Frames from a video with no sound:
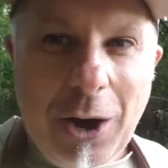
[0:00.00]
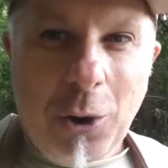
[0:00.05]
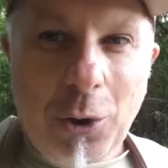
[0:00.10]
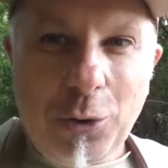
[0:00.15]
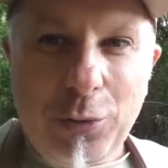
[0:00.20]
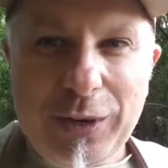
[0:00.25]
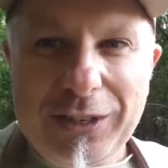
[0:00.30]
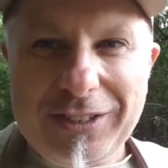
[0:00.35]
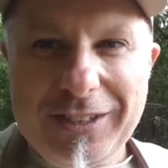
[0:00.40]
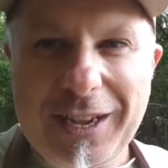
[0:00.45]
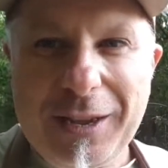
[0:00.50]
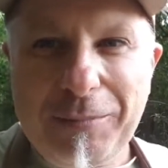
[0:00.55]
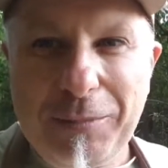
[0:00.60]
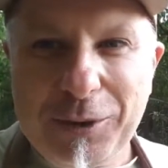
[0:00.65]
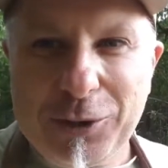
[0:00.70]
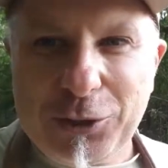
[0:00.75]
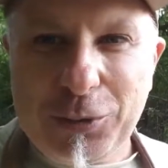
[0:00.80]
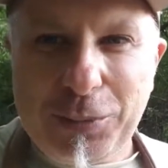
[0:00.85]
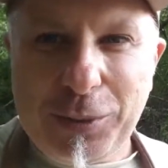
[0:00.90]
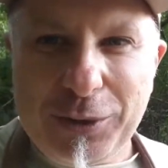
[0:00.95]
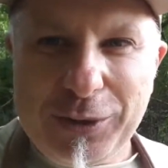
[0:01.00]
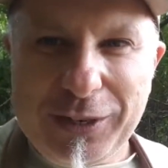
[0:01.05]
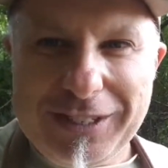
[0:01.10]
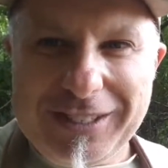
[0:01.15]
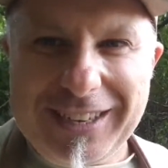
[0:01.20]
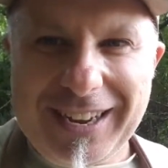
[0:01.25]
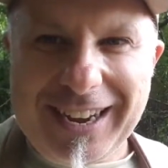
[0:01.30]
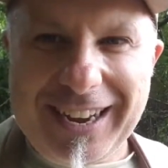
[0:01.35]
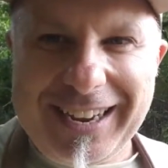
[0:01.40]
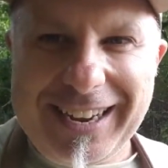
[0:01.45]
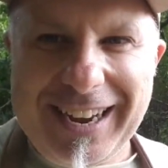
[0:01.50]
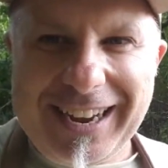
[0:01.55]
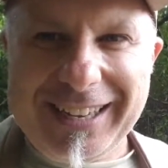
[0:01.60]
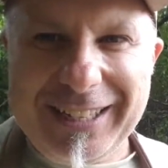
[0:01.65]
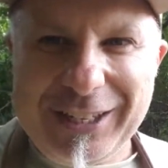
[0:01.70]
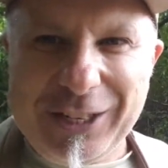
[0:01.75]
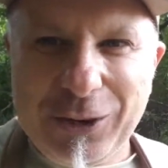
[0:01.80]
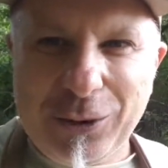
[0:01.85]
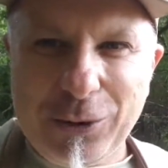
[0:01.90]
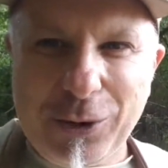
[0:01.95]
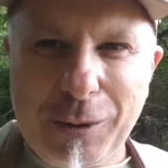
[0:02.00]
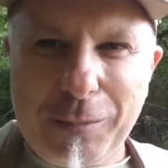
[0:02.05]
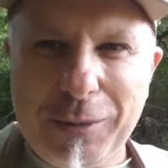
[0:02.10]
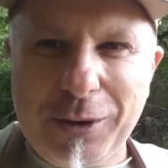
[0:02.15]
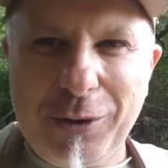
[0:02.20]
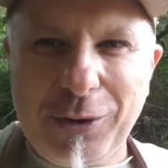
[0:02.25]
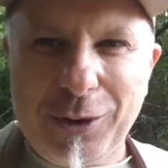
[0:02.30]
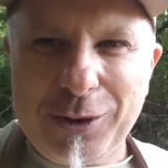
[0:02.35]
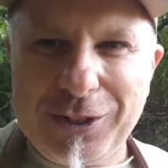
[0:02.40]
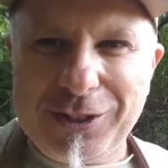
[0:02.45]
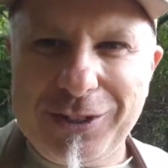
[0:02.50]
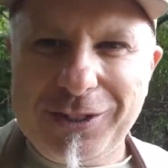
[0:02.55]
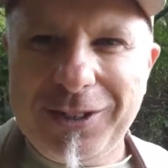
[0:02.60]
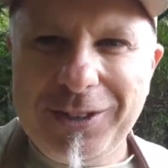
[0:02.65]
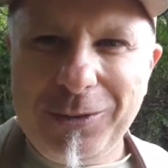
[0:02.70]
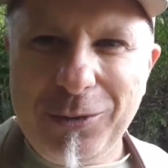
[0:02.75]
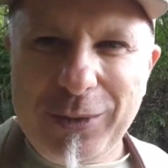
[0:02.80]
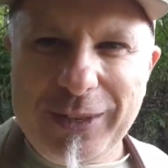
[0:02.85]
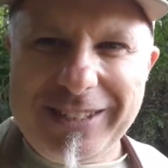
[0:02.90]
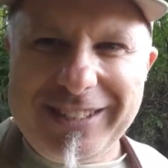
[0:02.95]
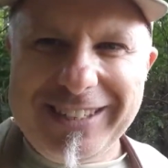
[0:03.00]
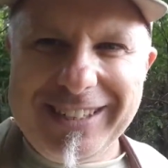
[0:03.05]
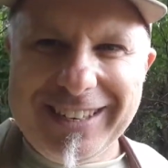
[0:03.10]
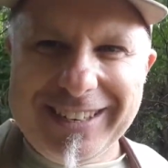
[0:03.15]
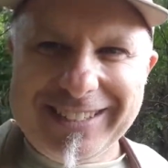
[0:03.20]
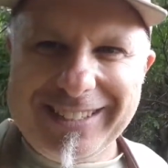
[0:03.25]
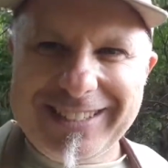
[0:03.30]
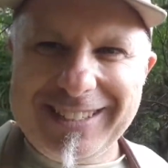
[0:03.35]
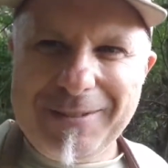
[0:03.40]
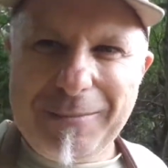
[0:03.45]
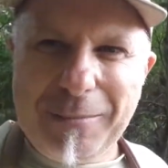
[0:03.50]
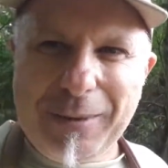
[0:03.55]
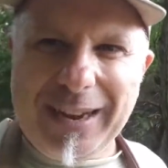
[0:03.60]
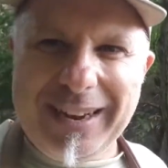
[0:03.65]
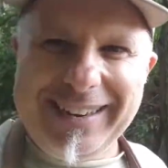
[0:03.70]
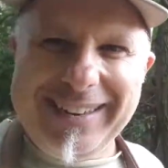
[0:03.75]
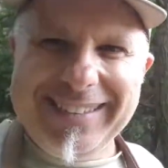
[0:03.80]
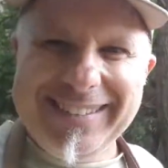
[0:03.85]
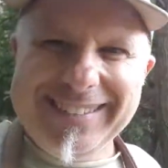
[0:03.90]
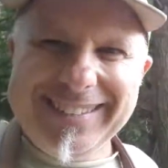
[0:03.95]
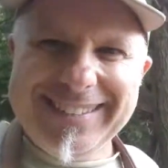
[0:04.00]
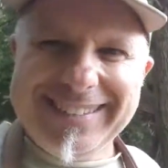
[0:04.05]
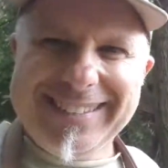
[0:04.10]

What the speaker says: always keep your spirits high, and your number rocks. We see us. Bye.